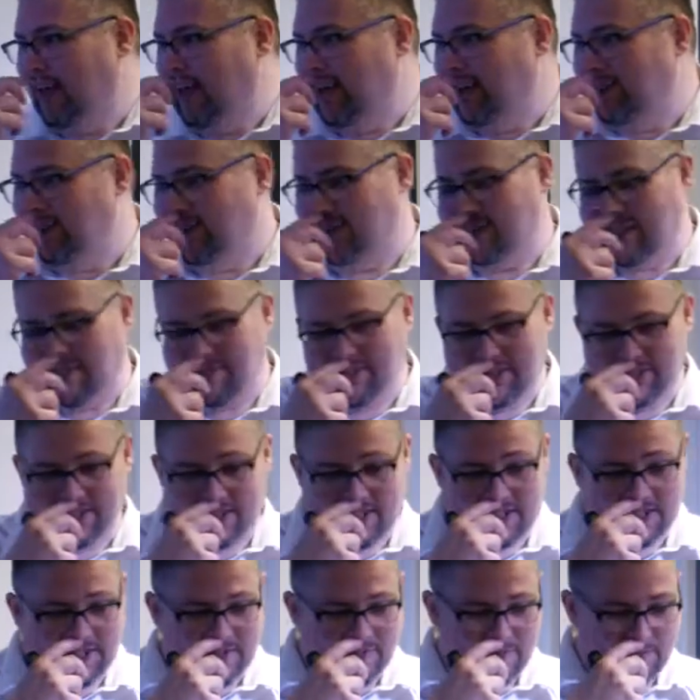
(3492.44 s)
as I was having
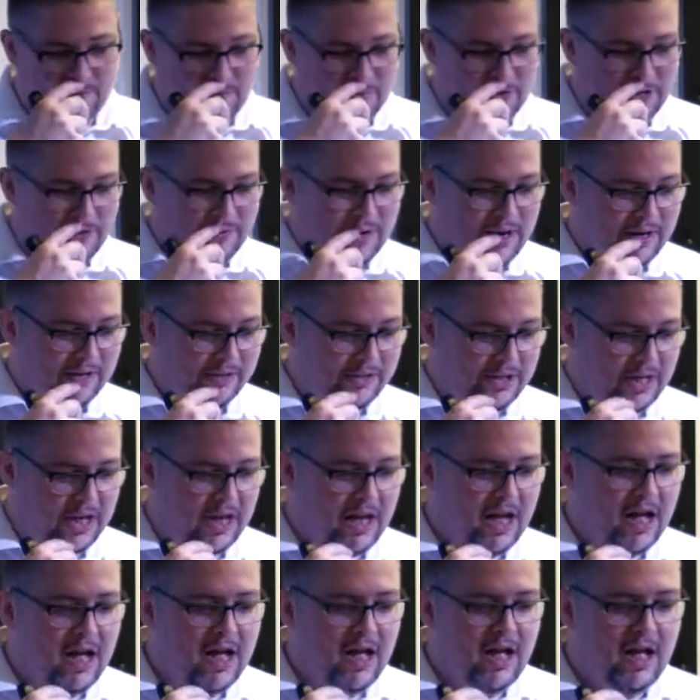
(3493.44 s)
discussions with Roy around it, it's like,
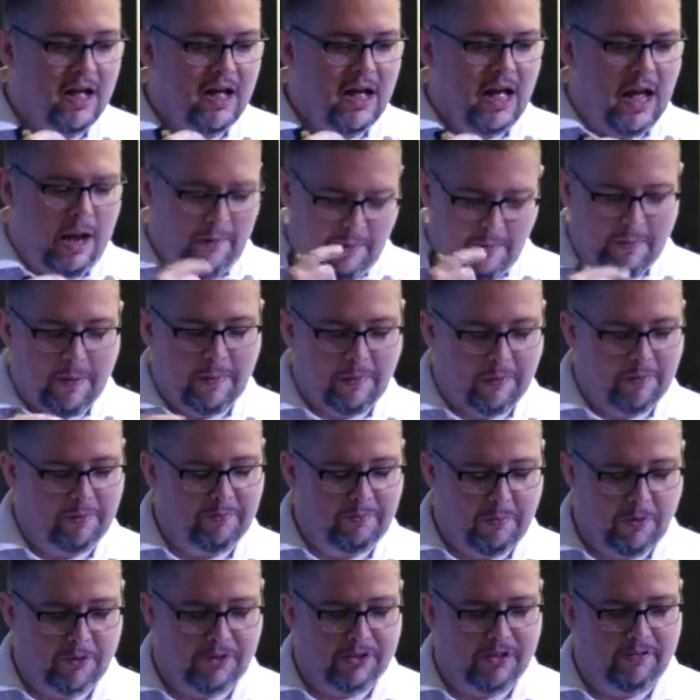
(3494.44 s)
how many people have
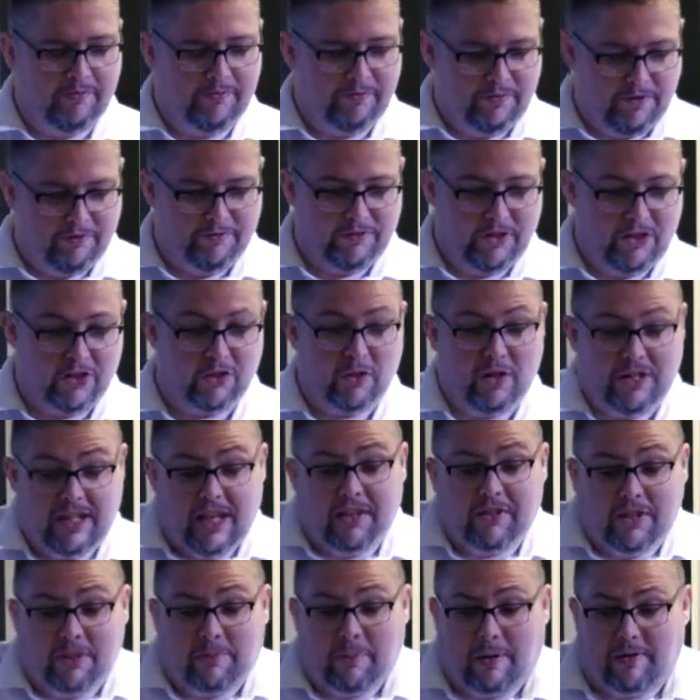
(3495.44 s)
booked in? 50. So I now
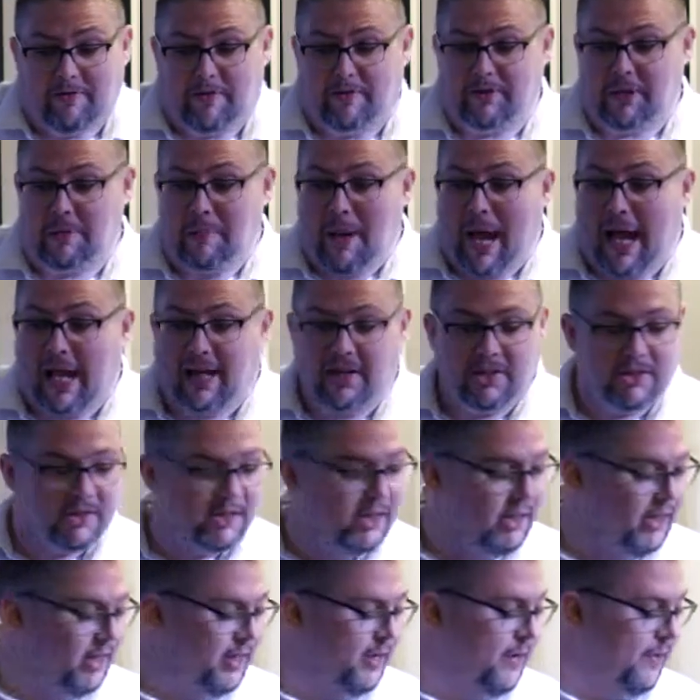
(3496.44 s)
need to make 50 packs.
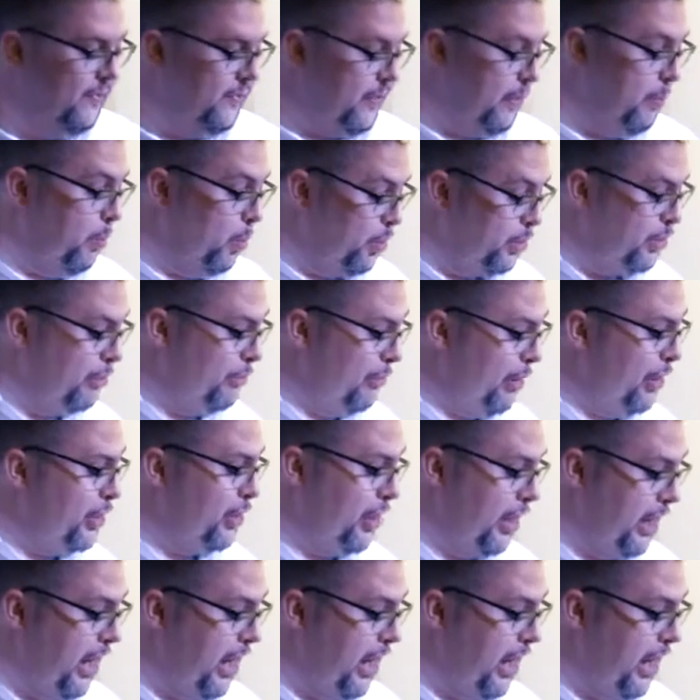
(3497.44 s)
There was originally